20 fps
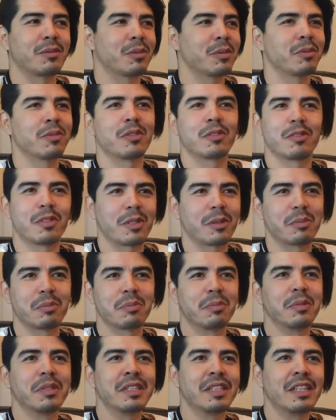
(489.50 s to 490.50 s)
a very
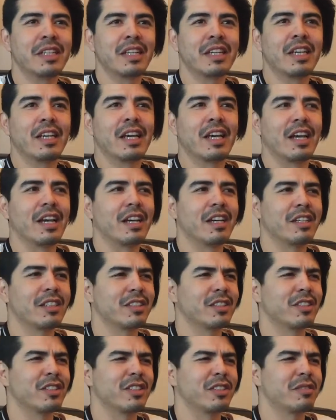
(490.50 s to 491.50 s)

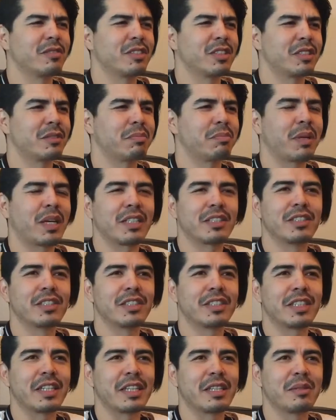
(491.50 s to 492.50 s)
just passionate
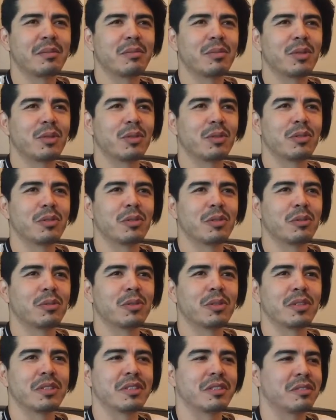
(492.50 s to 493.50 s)
team who
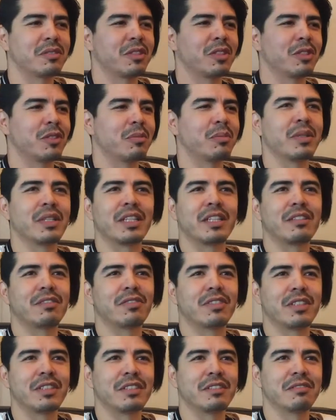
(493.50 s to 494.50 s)
want to believe
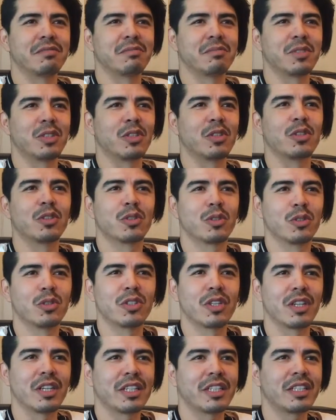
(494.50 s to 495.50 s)
in good
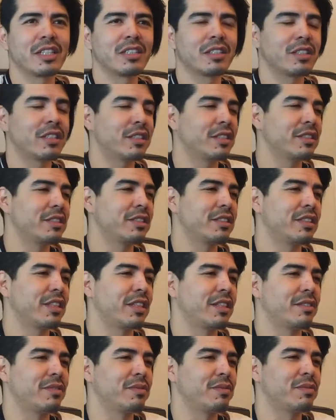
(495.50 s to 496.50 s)
dining, and
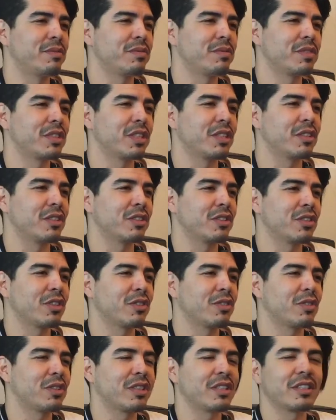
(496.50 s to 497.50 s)
so
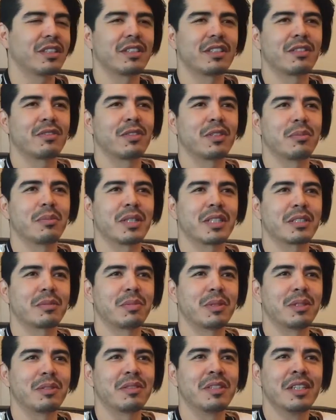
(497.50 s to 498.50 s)
far the feedback's
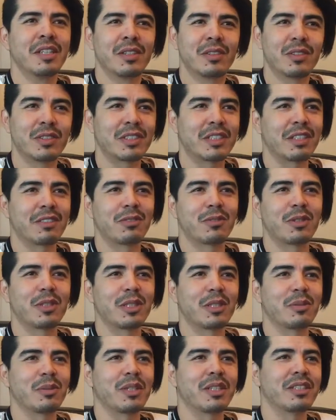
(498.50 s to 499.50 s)
been received
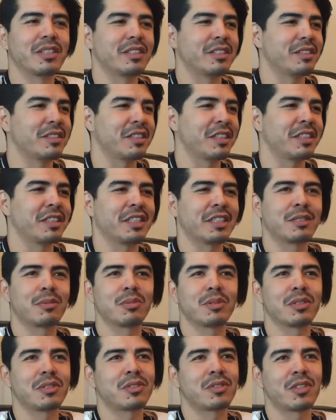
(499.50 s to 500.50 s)
really well, and that's
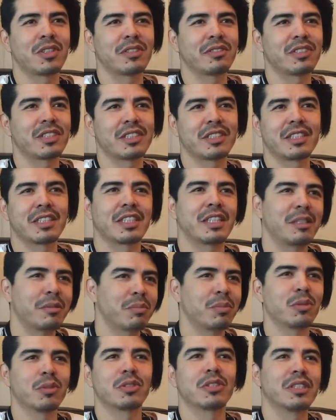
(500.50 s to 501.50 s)
what drives us to keep
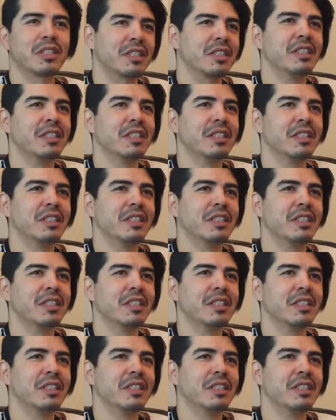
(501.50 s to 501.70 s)
pushing